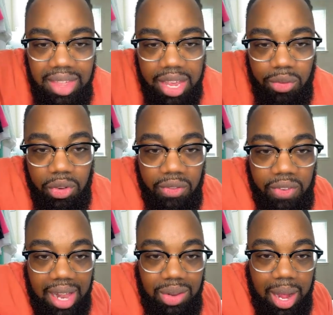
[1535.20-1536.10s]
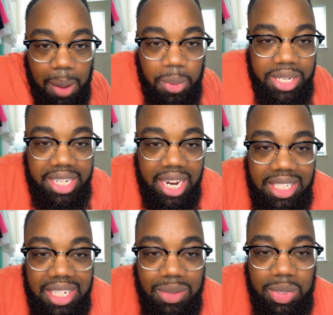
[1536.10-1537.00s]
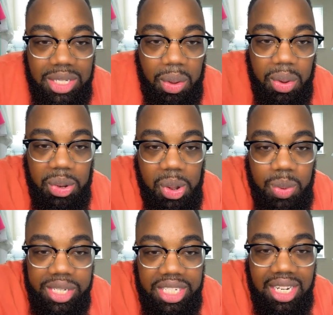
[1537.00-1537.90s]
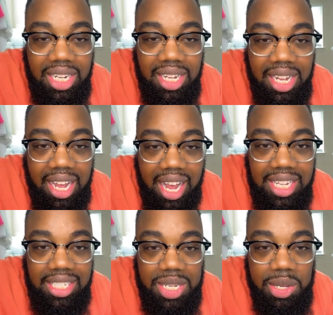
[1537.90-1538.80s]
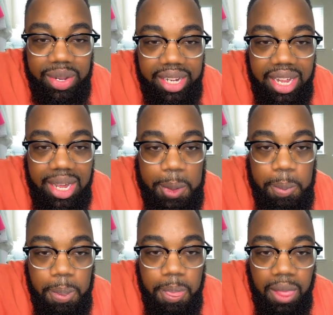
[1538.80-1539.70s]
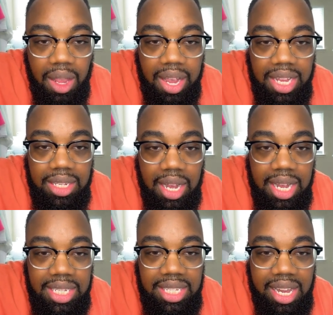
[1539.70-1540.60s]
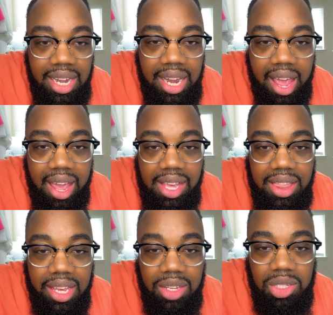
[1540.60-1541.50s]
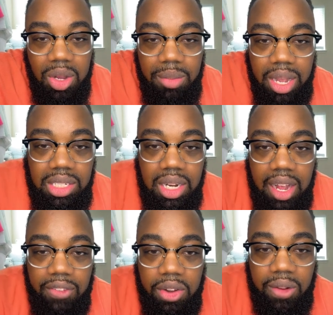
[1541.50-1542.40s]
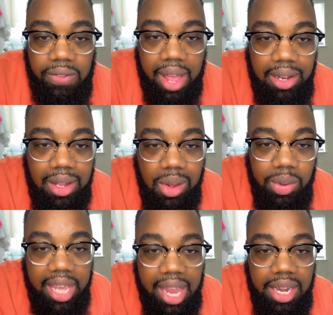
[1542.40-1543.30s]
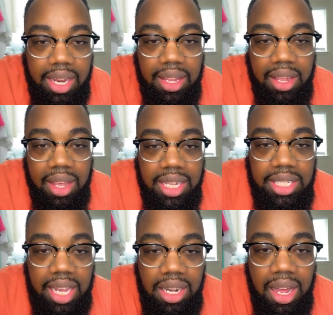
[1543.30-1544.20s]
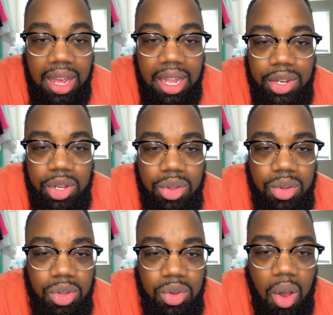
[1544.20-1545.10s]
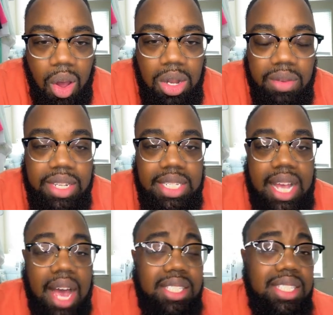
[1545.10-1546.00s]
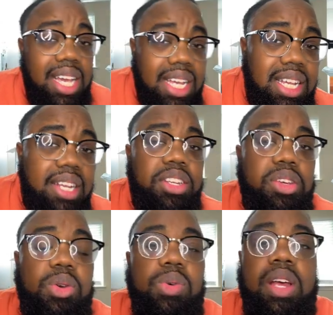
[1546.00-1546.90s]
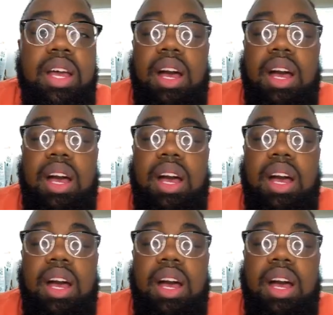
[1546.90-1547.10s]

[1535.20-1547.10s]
Thank you for the follow. I appreciate you. What's going on with you? I see you in there. CNA, thank you so much for the follow. Candy said, do you do all over socks? Yes, I do.